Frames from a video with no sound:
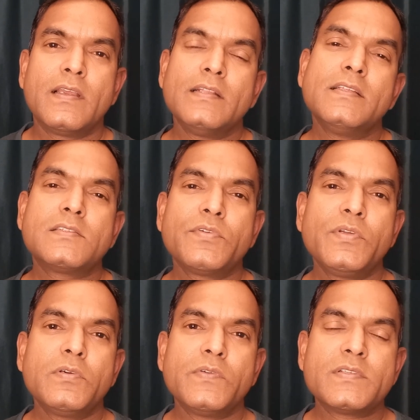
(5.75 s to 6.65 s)
In this
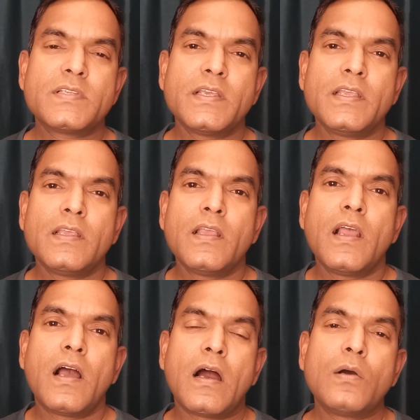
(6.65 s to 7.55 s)
video we will see
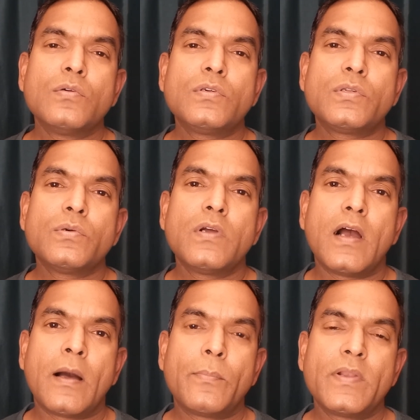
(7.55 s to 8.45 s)
how
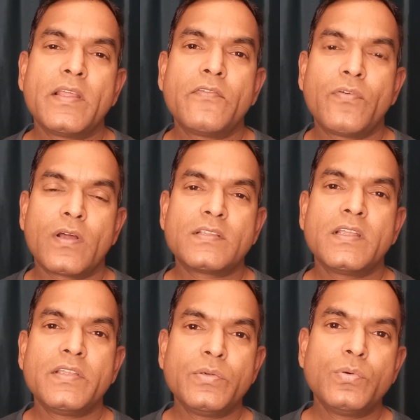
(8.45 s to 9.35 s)
to apply for
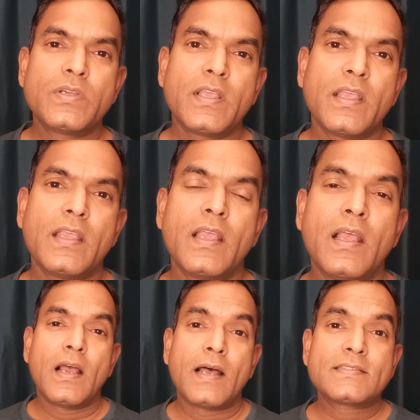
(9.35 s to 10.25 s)
the UK
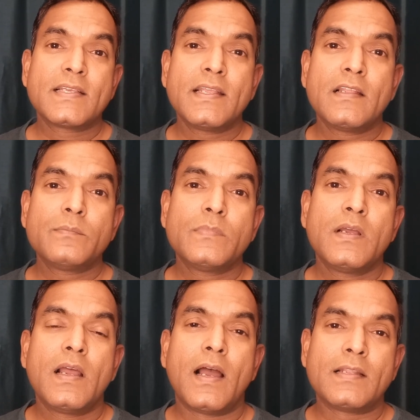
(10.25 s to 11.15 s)

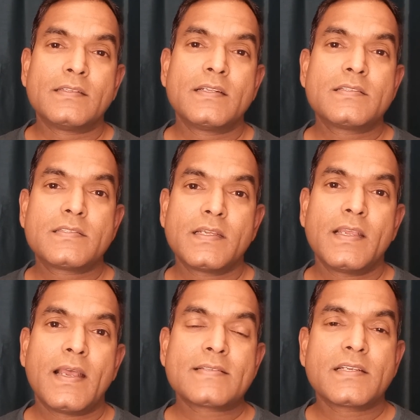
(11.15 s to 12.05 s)
asylum and then
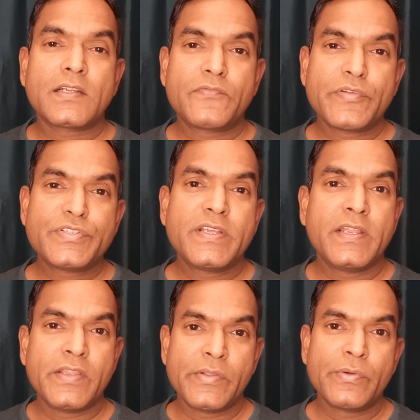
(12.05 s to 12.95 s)
stay as a refugee
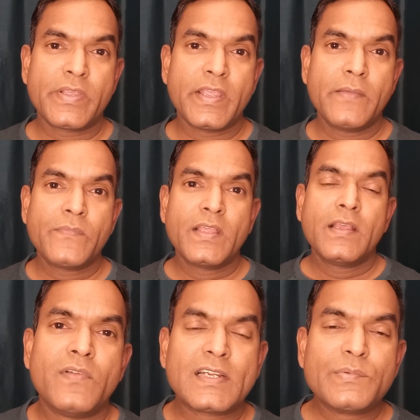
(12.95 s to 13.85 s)
in UK.
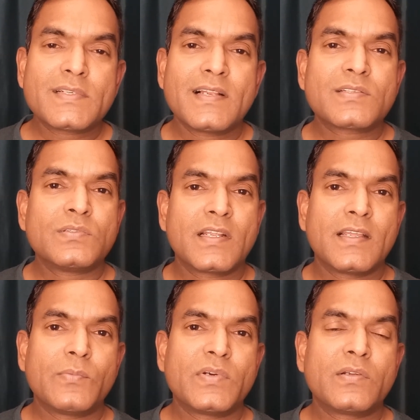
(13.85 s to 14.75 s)
Welcome to channel
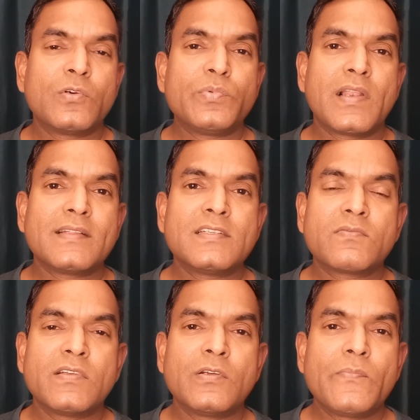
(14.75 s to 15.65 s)
Sundar Ayappan. Hope you like
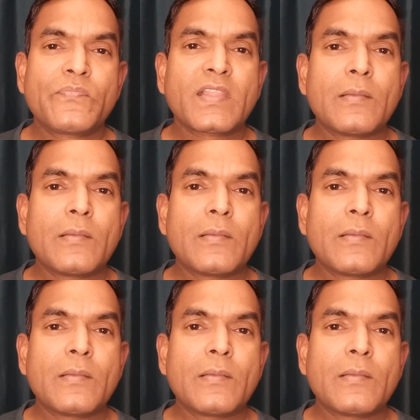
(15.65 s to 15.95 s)
this video.